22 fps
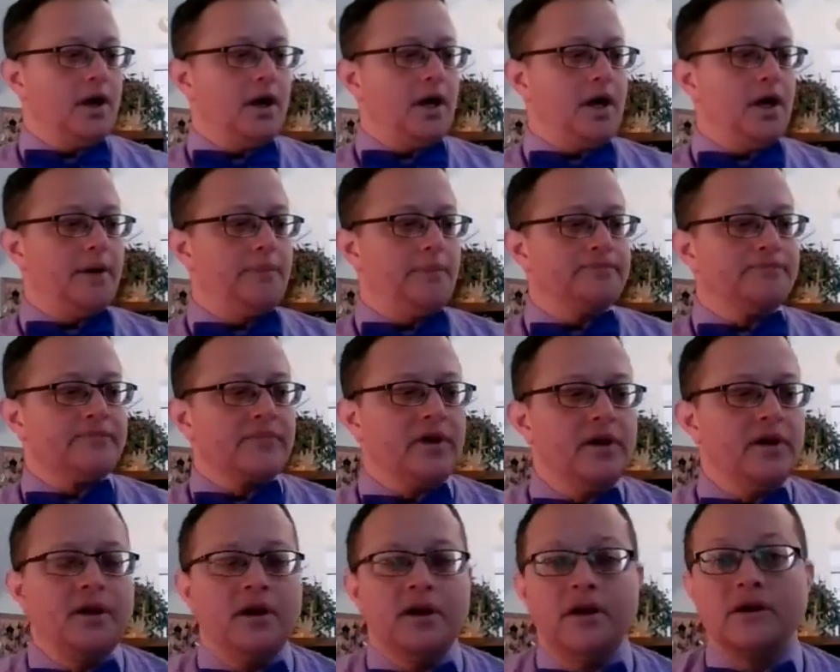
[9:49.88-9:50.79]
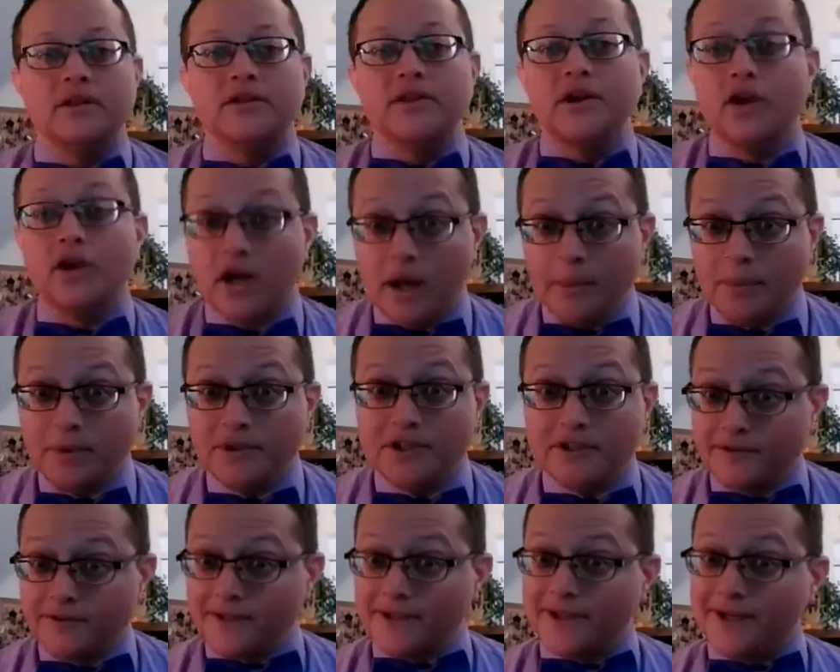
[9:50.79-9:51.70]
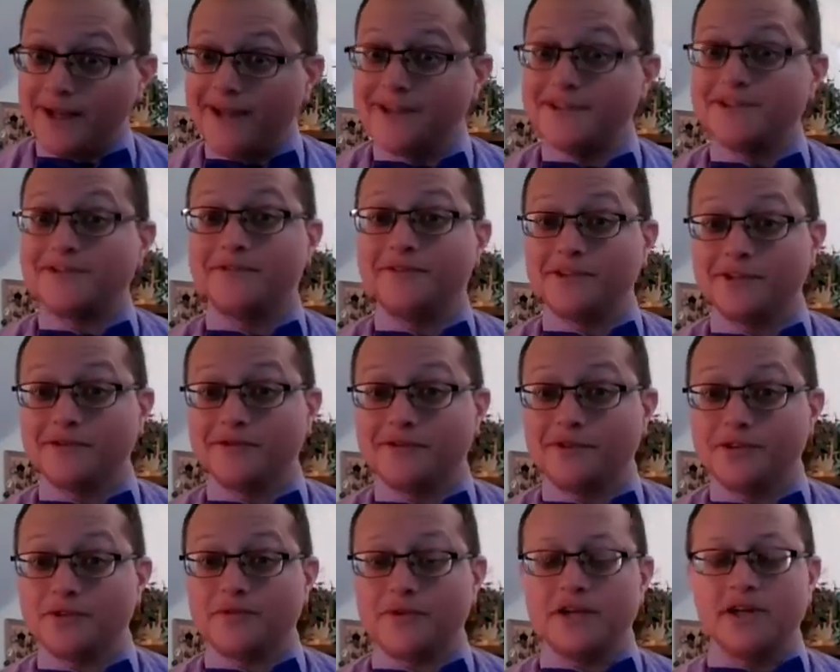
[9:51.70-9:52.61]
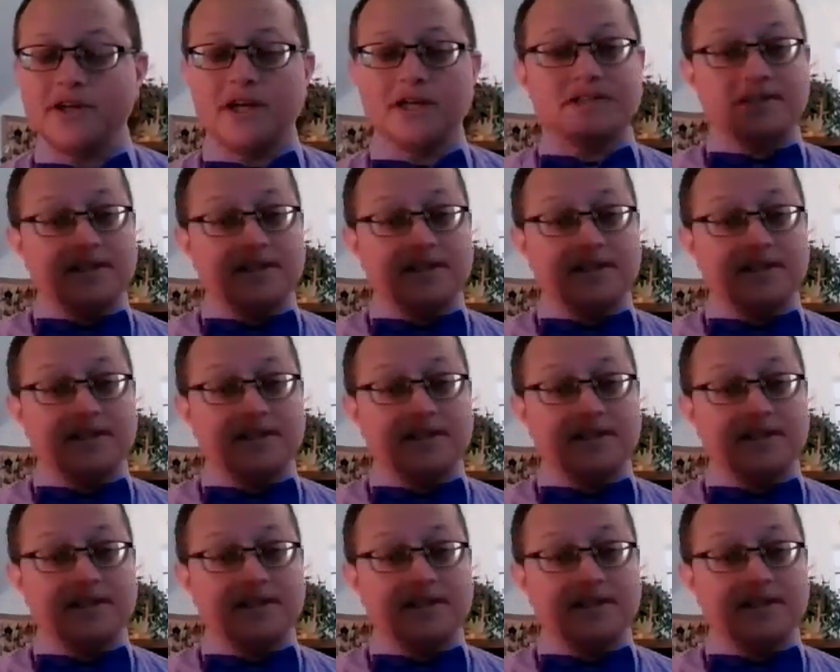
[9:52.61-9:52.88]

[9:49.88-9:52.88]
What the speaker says: There are a couple different kinds of intervals, right?